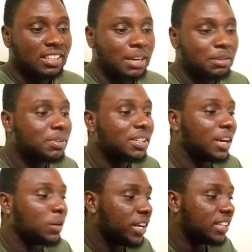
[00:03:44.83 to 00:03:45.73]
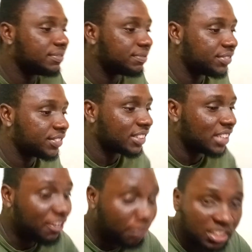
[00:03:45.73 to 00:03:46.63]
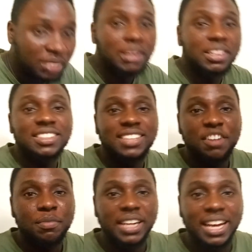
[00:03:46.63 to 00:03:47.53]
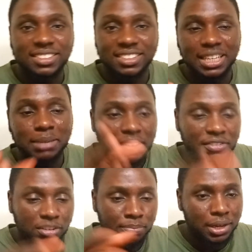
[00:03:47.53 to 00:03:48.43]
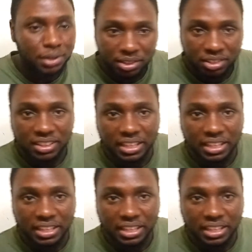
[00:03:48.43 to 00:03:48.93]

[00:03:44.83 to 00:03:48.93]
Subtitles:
I remember, like, when everybody has the same level of power,